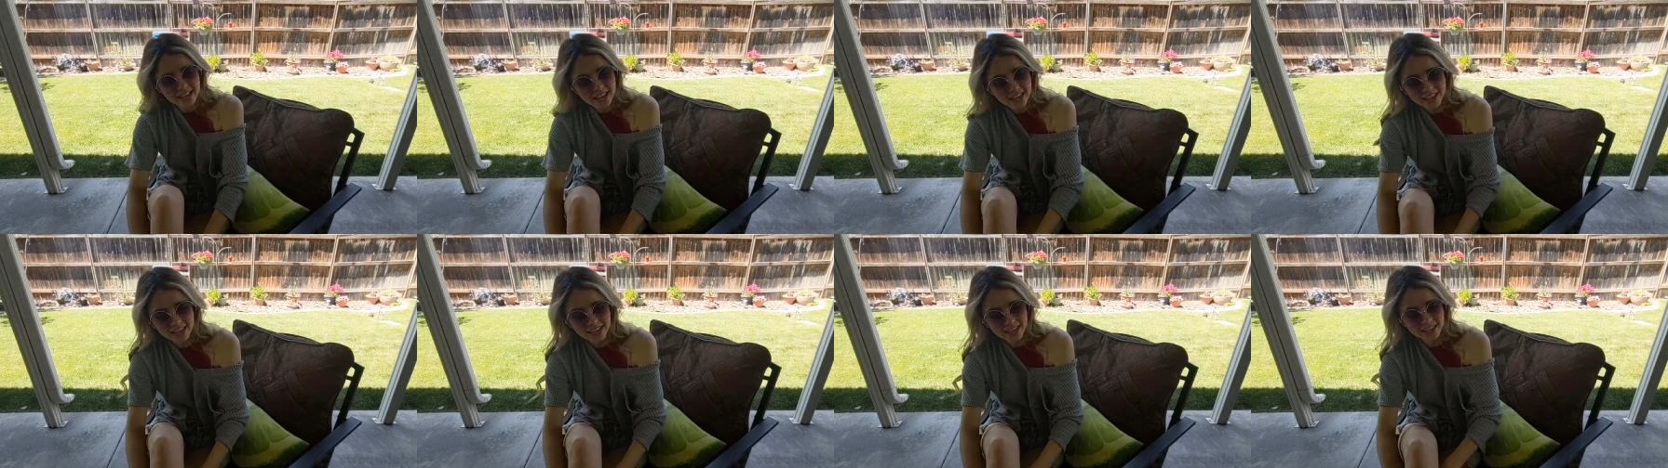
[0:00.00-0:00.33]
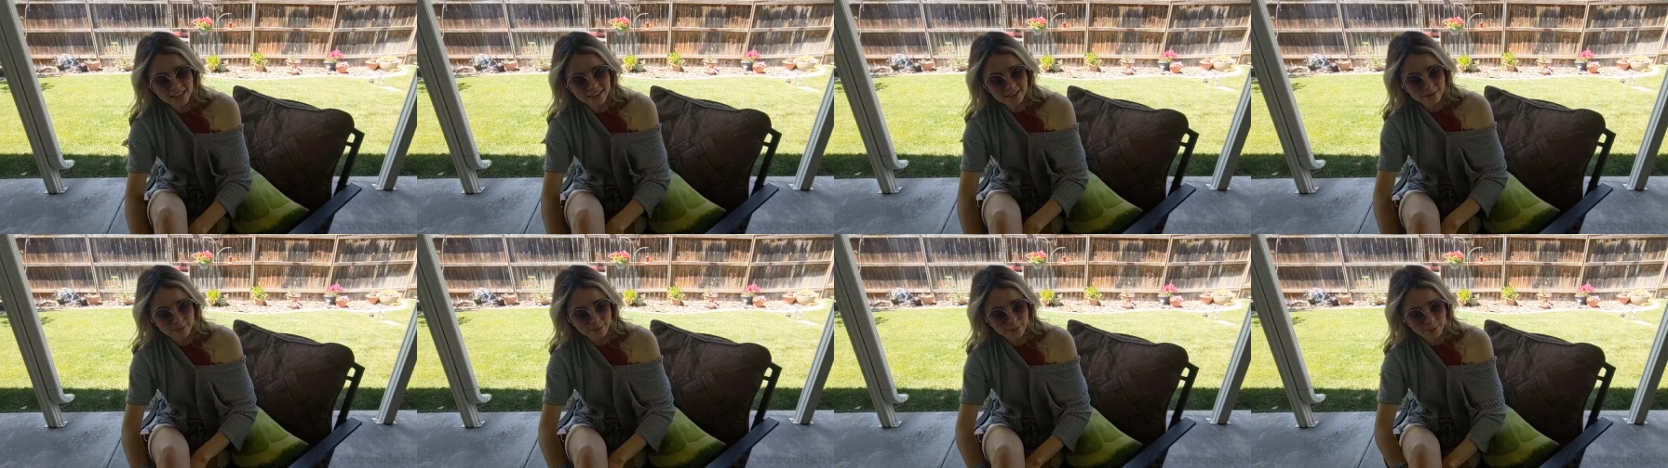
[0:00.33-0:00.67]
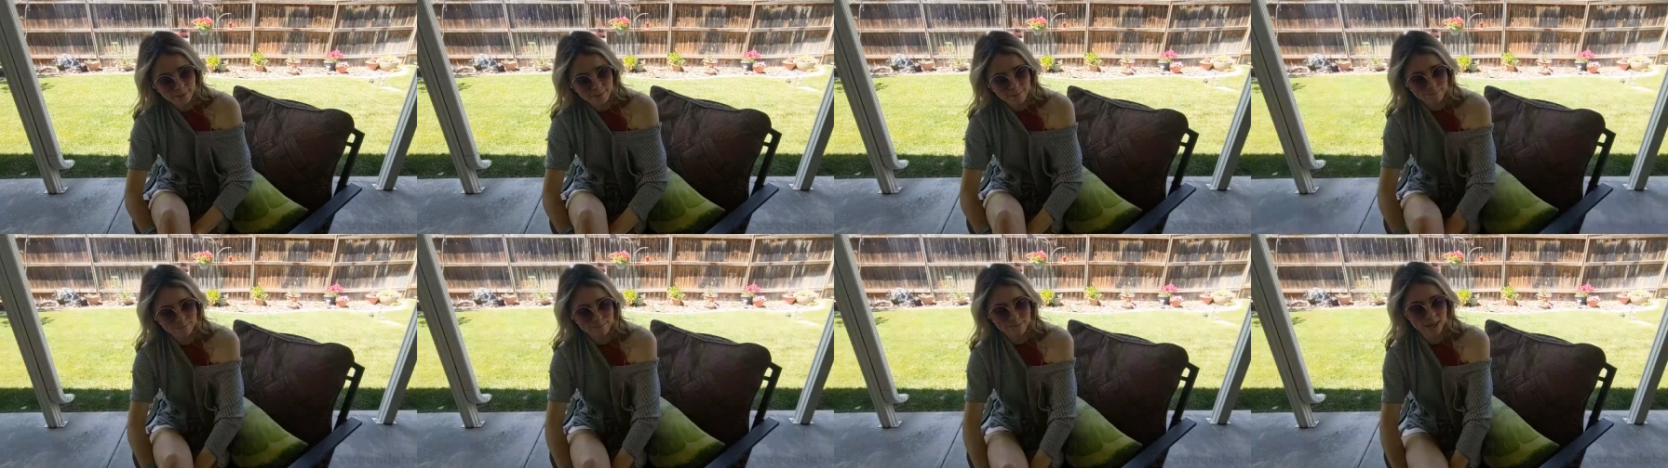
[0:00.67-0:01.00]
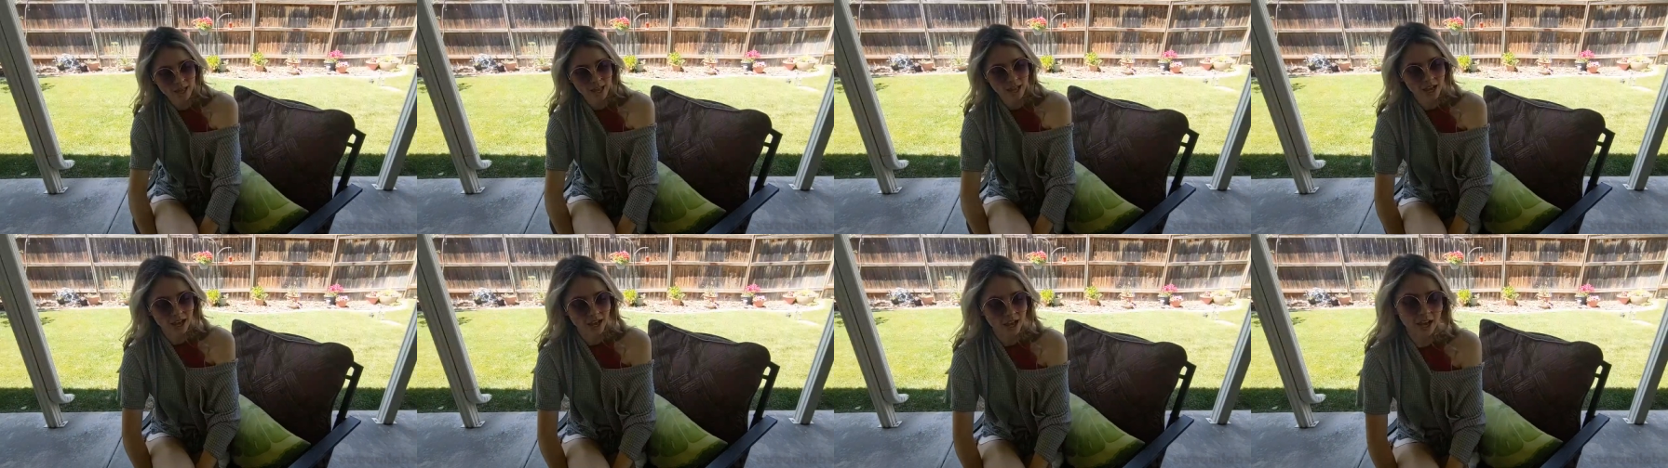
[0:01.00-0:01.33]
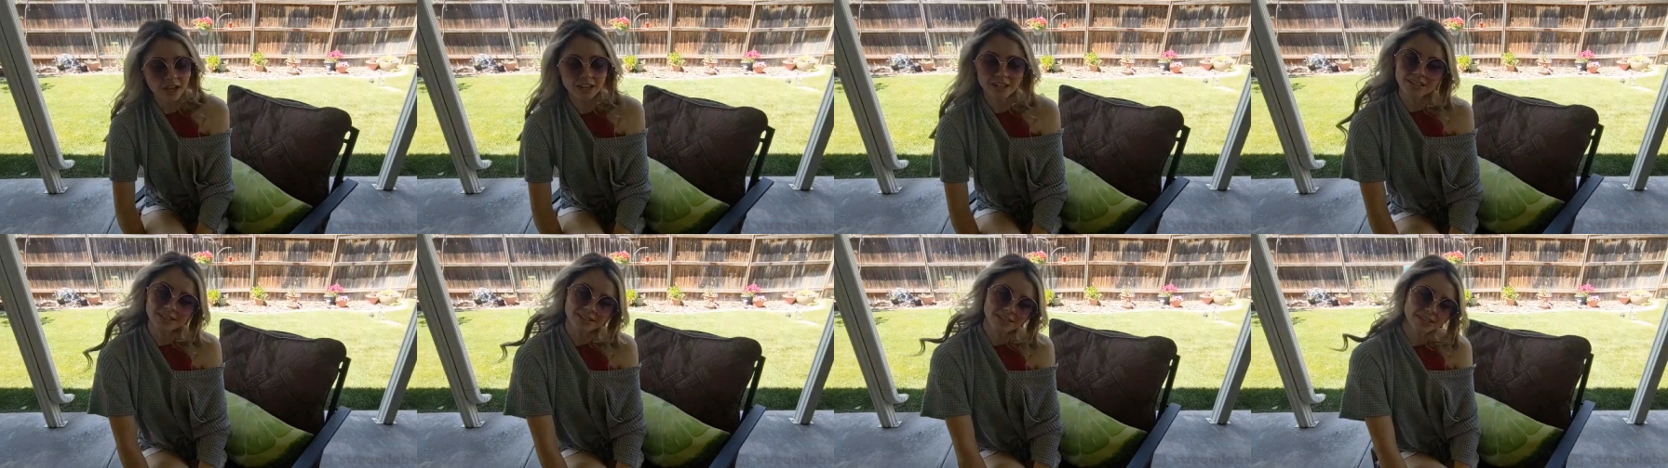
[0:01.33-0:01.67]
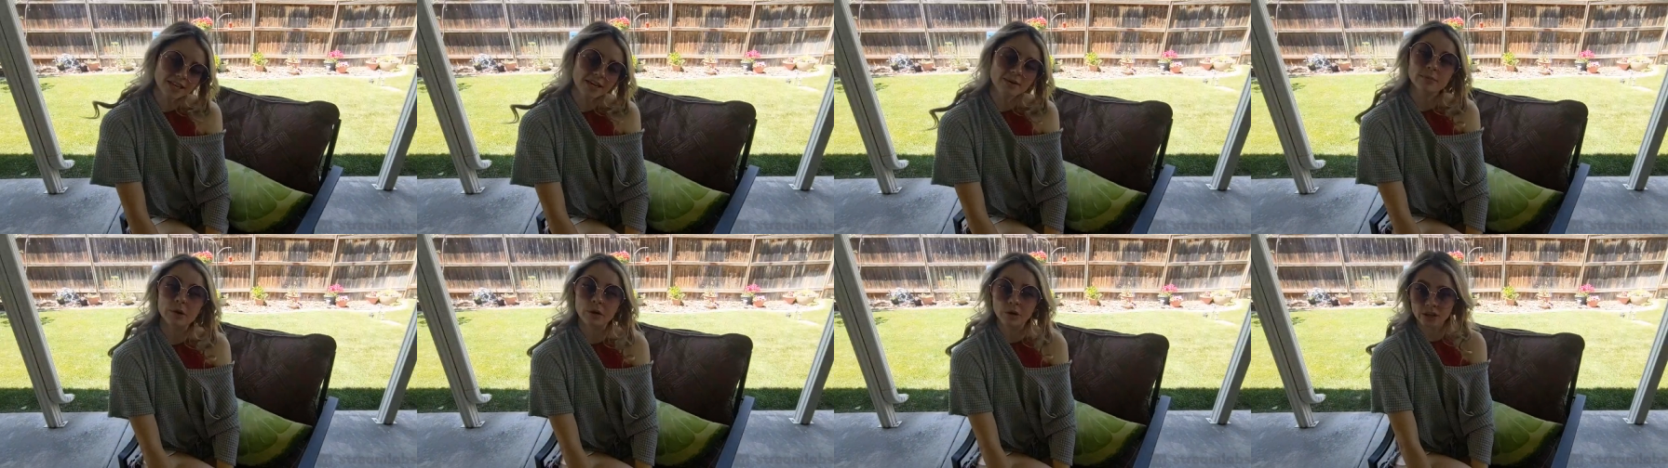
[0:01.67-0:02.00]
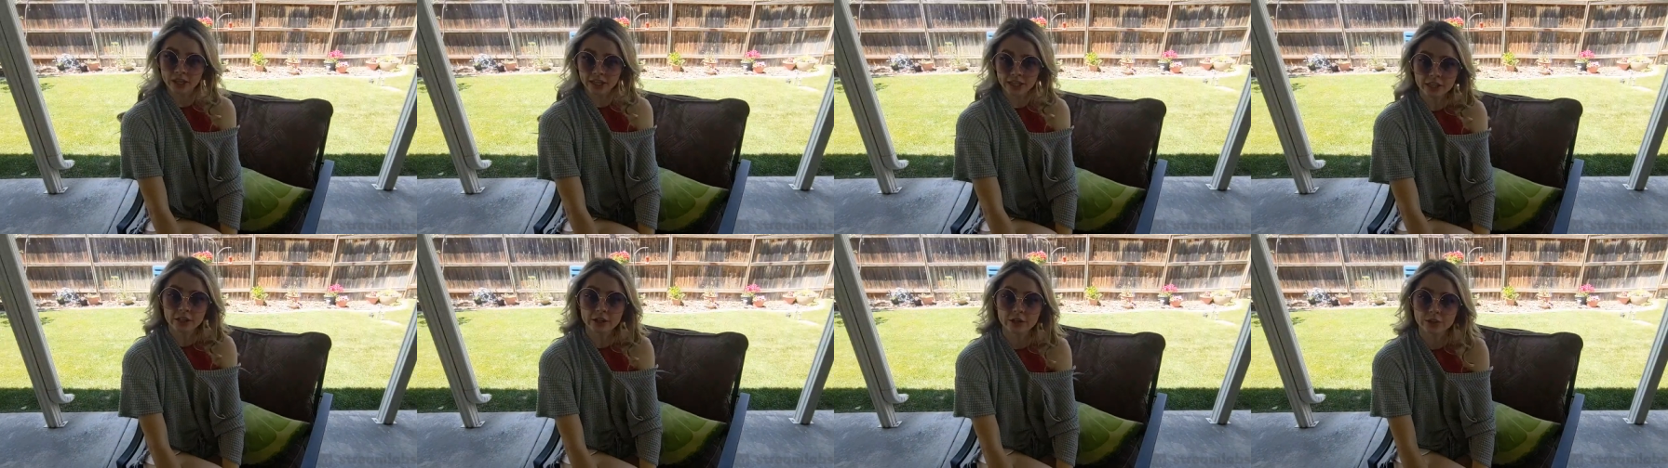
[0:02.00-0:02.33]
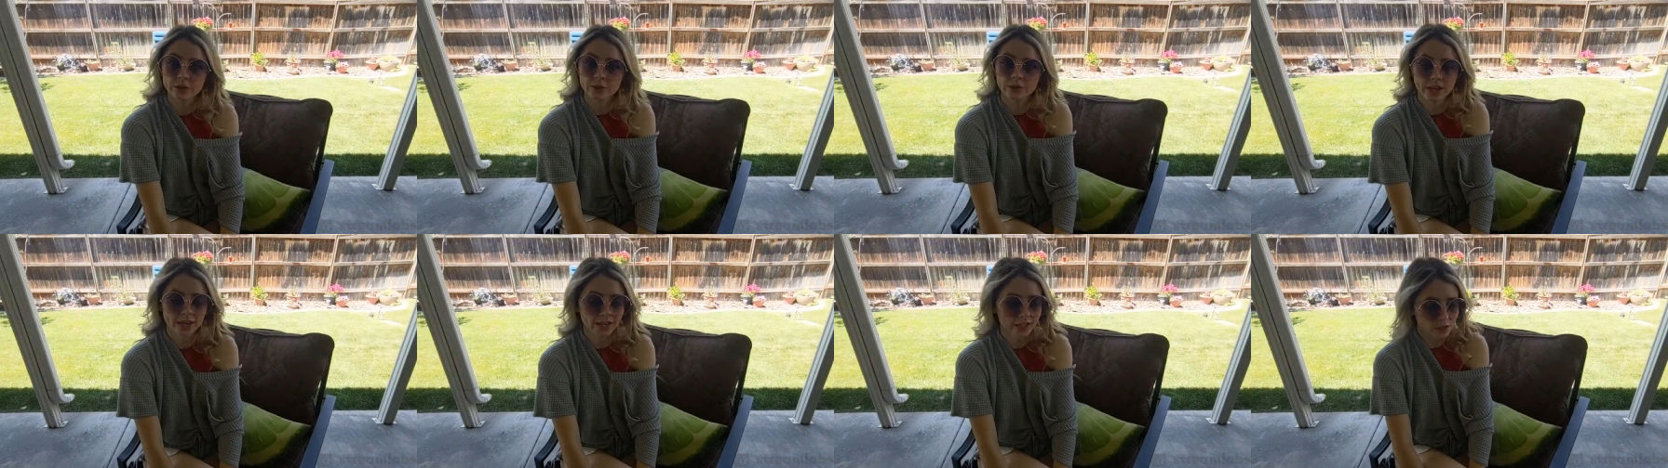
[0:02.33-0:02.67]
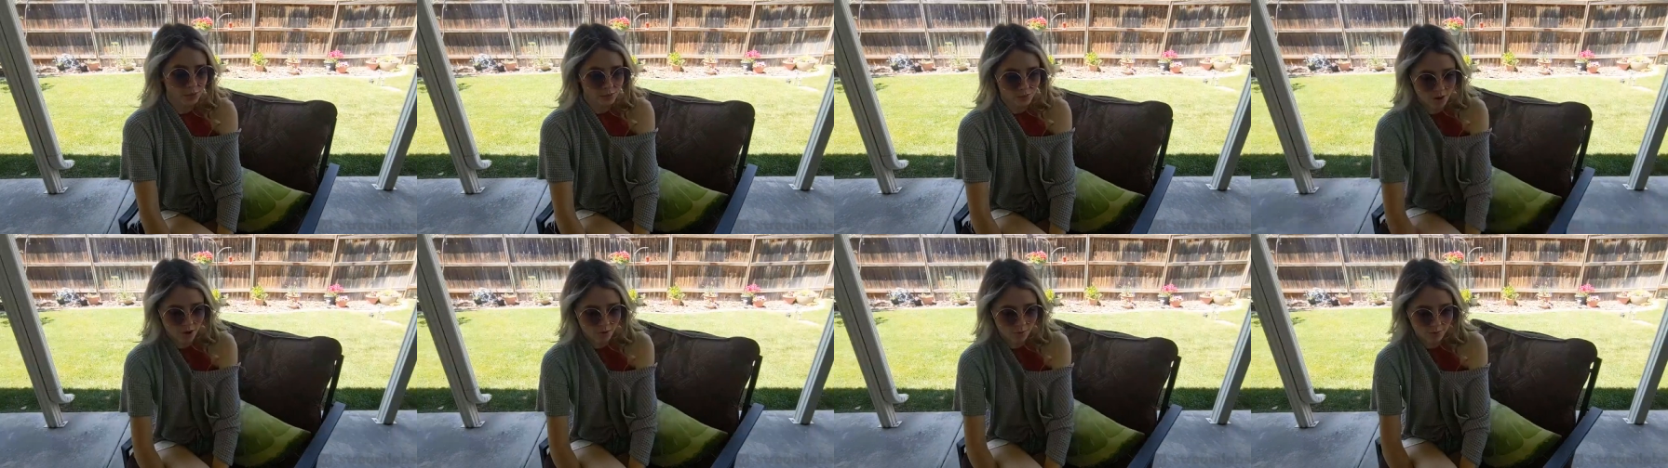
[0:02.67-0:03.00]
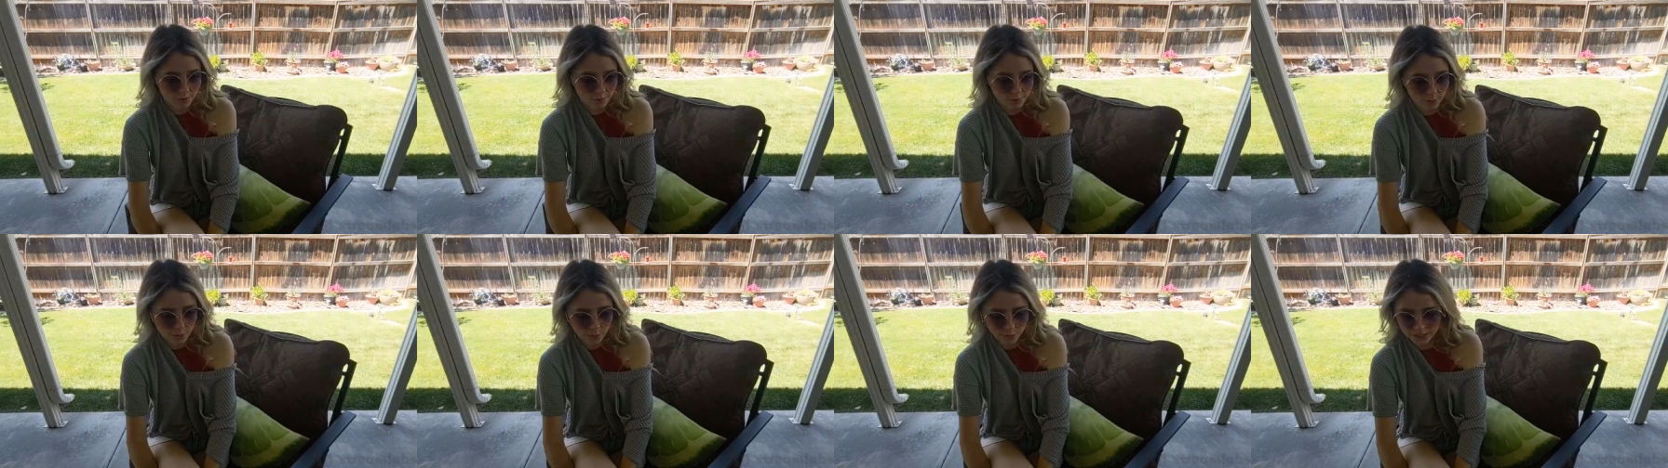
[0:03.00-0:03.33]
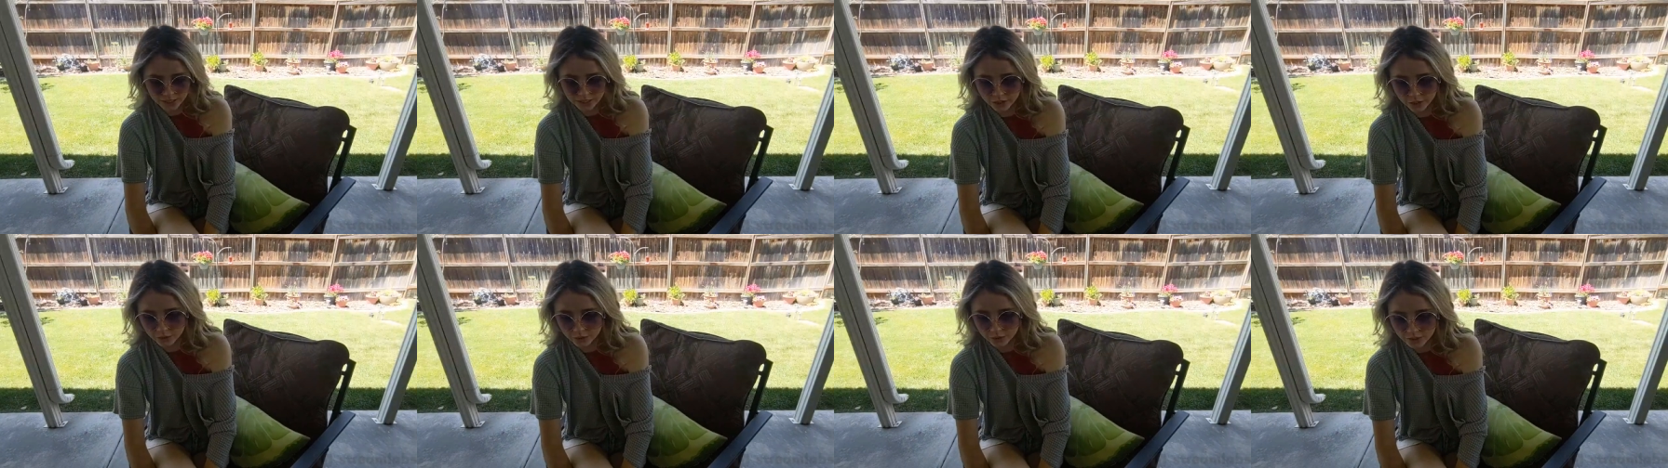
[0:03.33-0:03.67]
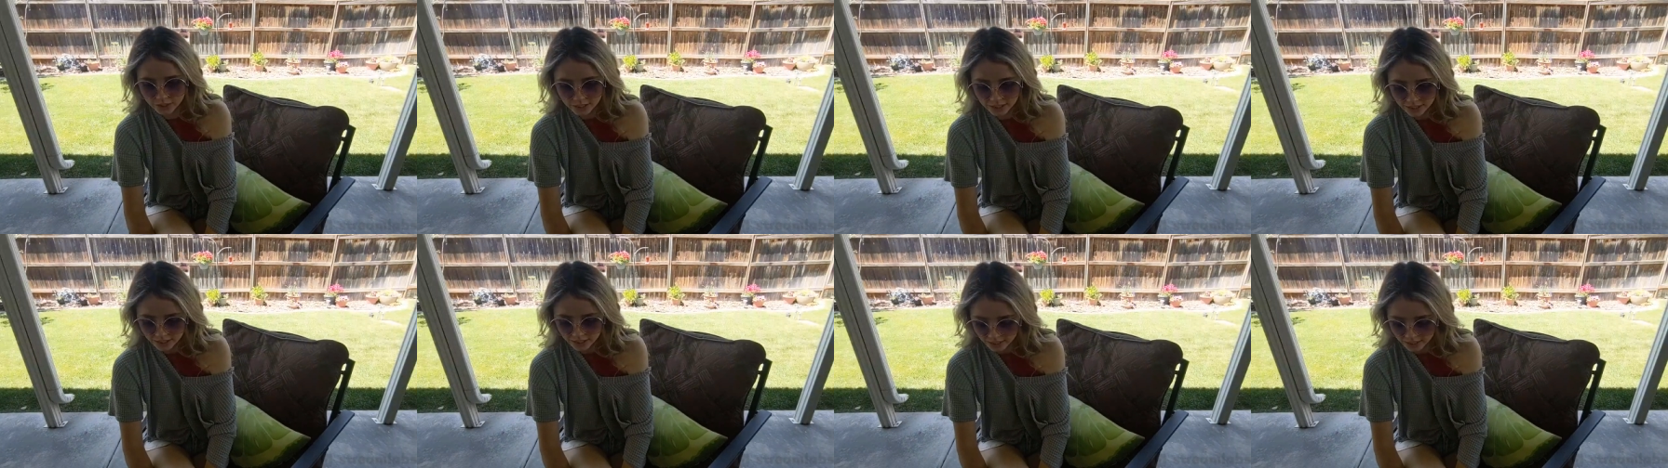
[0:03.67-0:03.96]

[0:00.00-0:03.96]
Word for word: say, honestly, a mojito. You can't go wrong with a mojito.